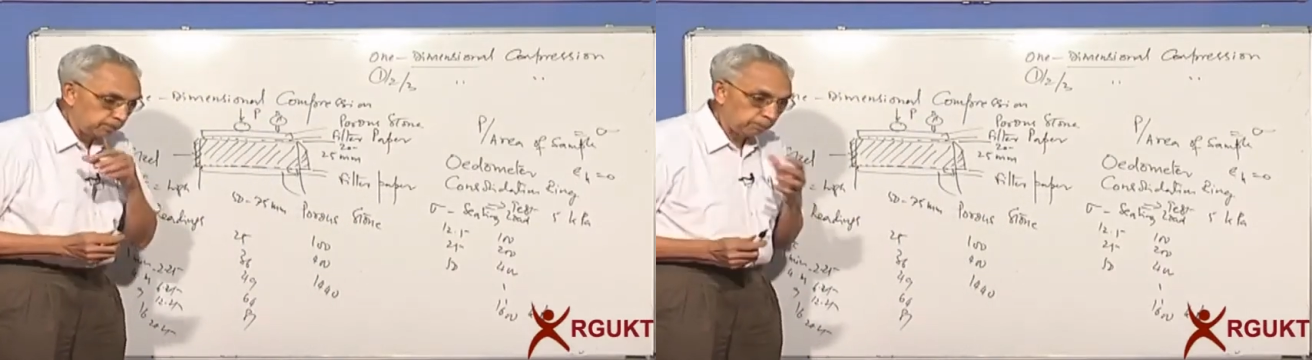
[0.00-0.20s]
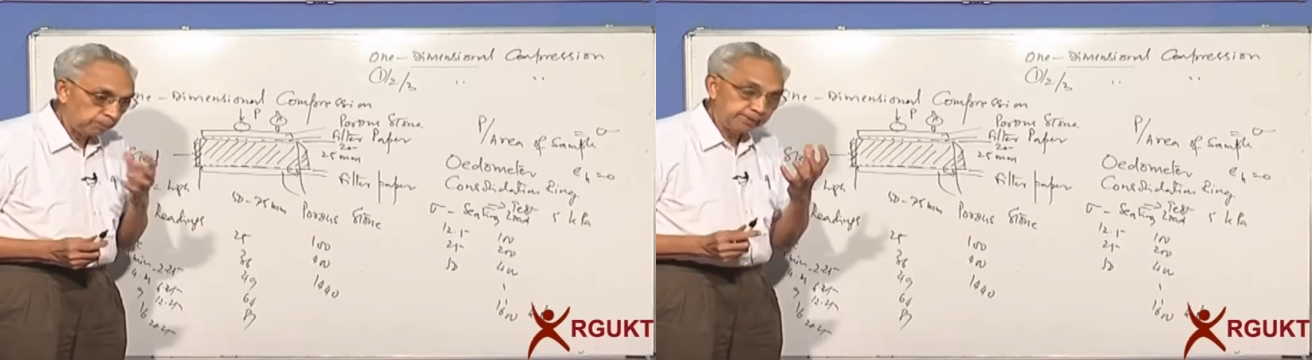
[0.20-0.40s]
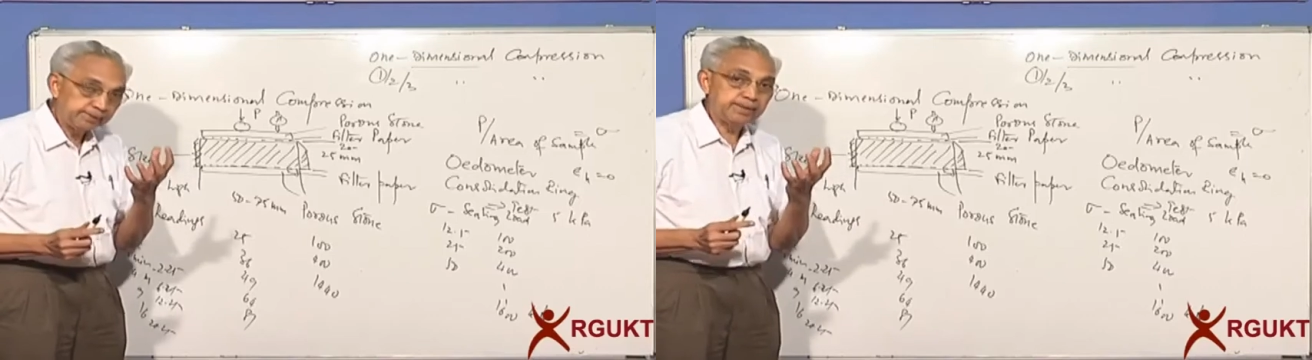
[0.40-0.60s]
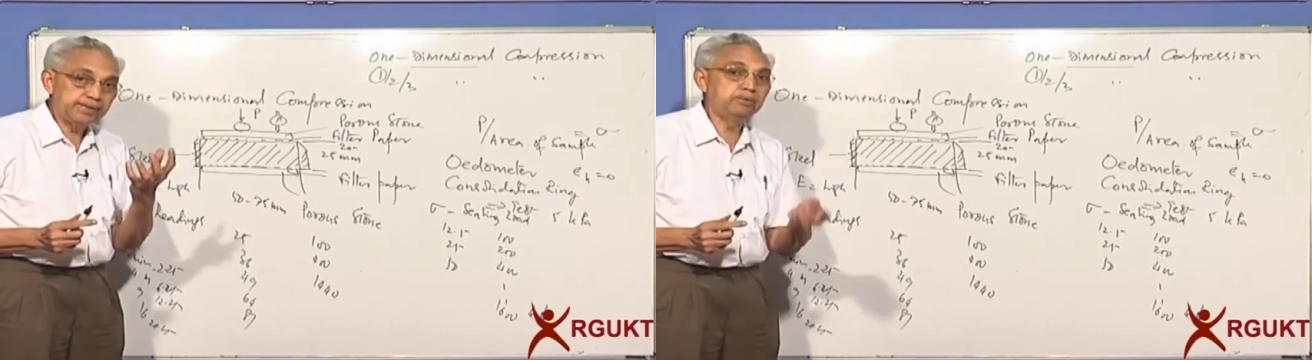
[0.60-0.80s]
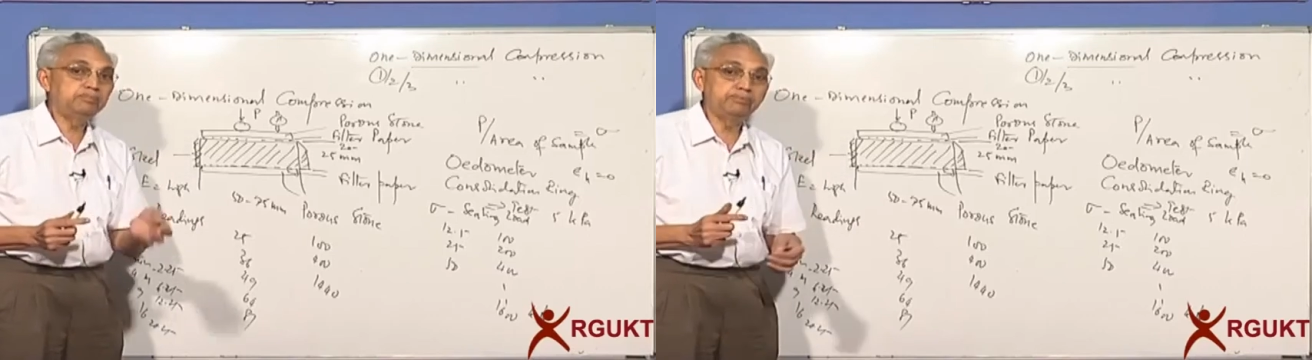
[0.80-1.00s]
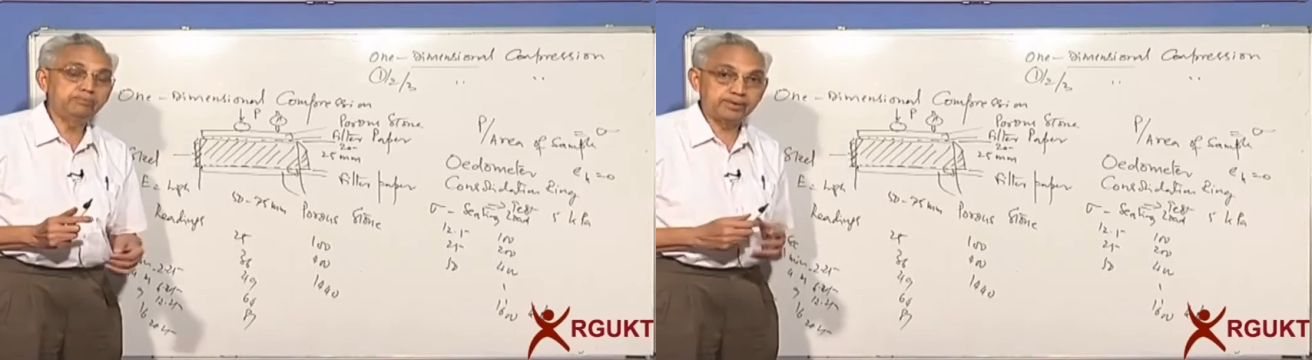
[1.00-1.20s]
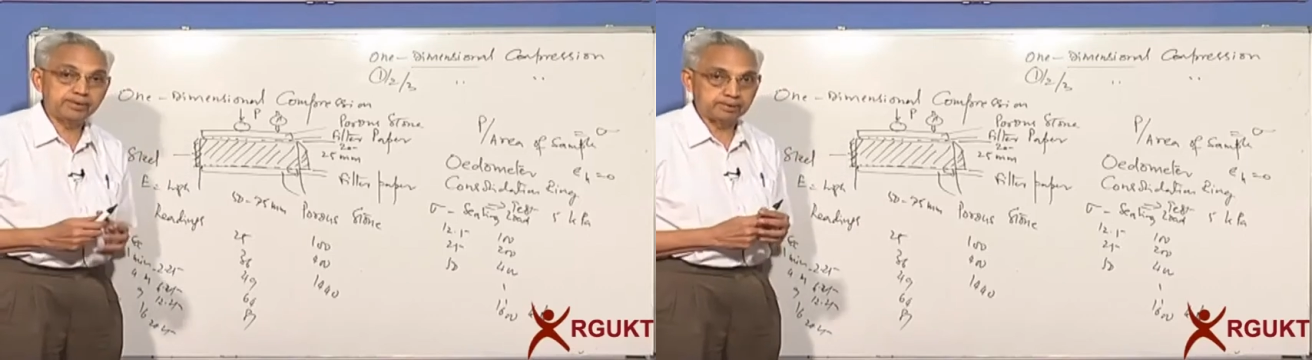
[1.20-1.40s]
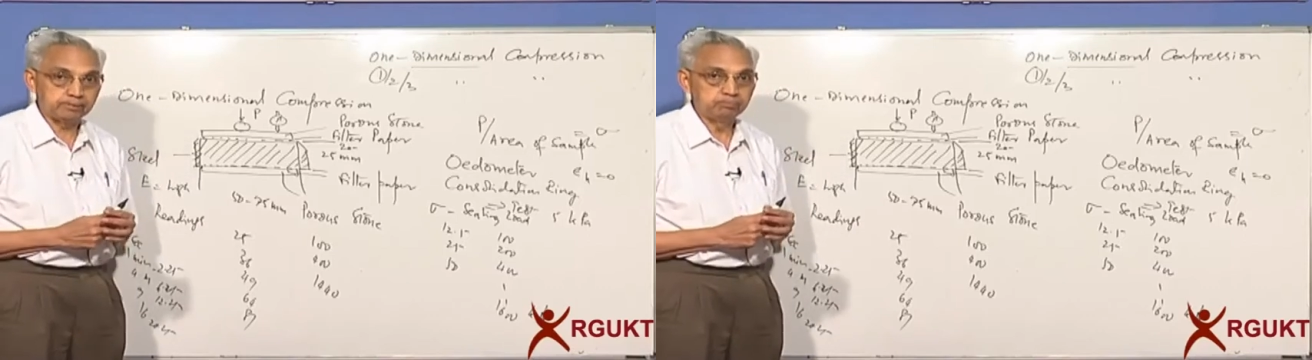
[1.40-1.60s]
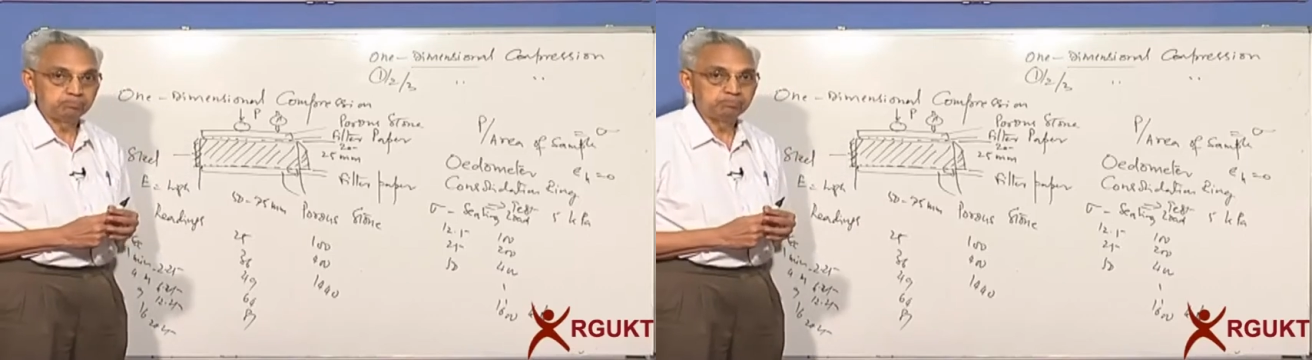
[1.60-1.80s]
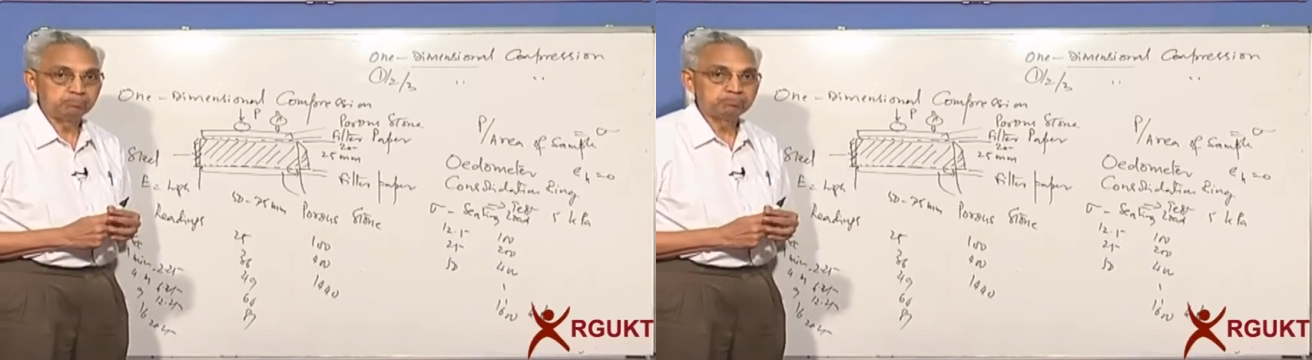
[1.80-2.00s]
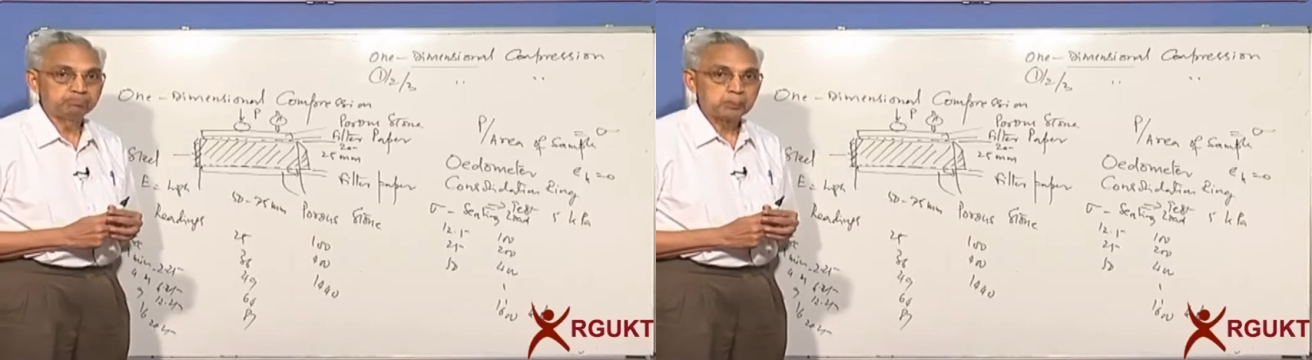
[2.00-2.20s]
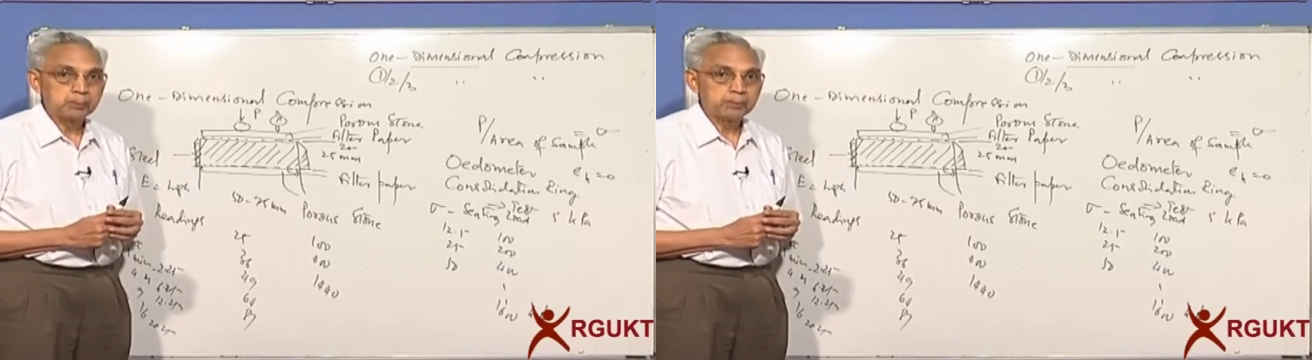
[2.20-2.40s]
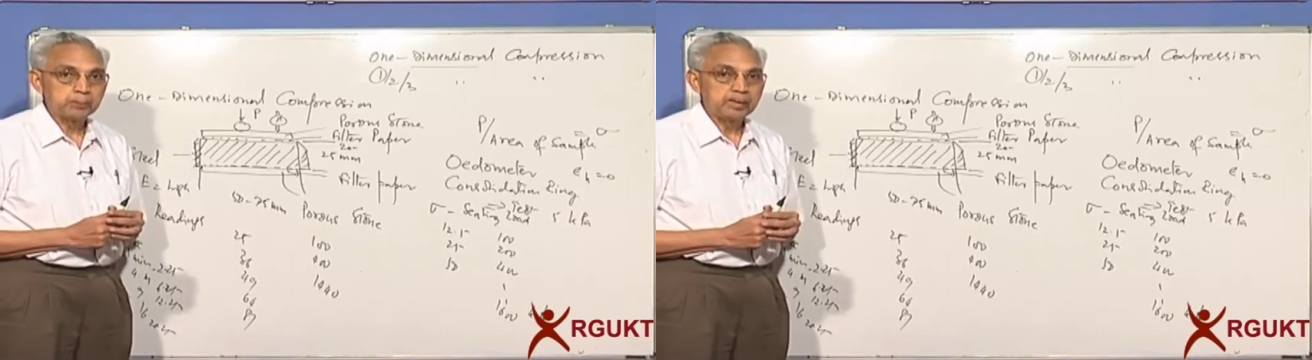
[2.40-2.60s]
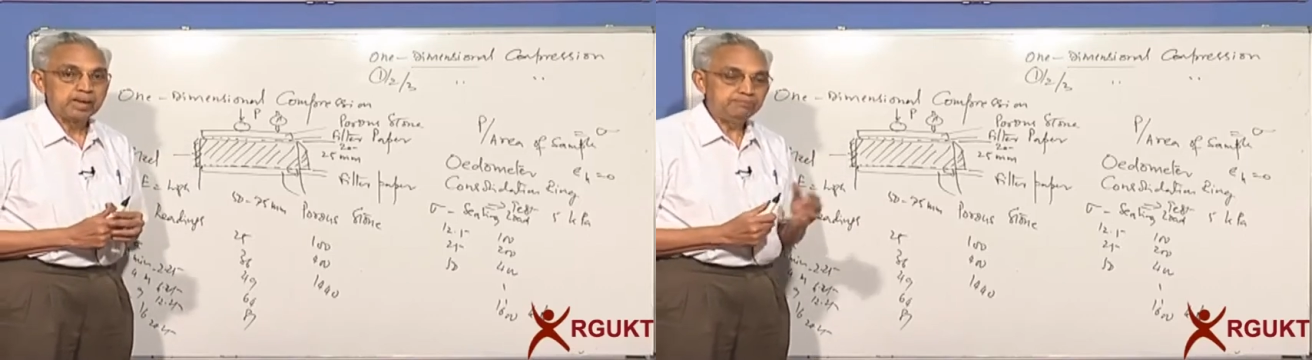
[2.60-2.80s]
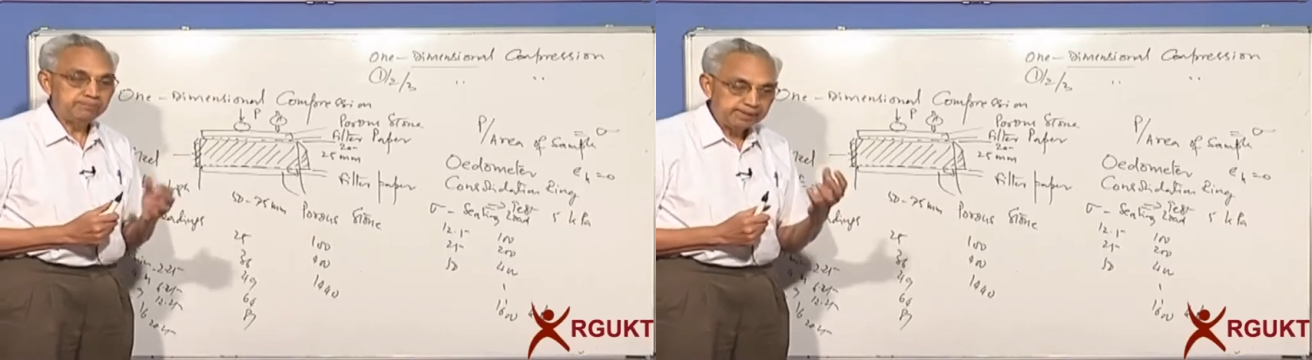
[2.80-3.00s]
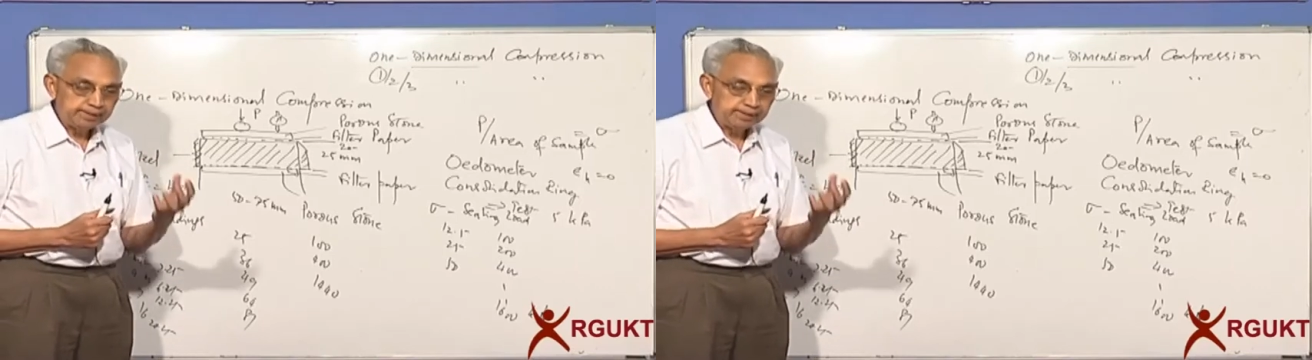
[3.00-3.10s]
Plus there could be water. If there